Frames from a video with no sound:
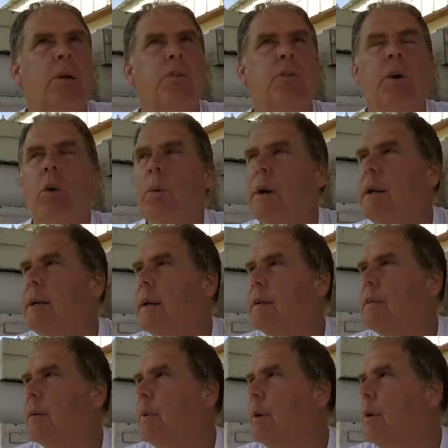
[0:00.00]
So what it
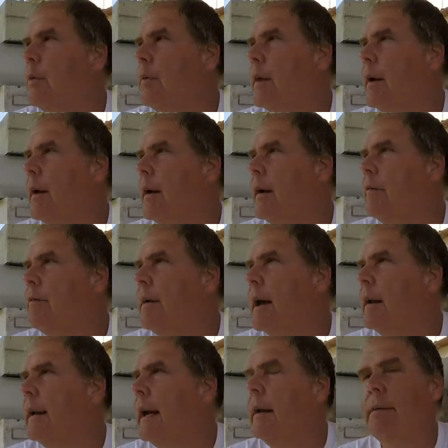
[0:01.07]
is, I went over there and
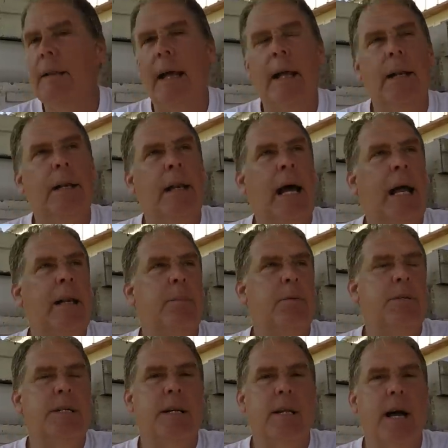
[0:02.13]
found out that 90% of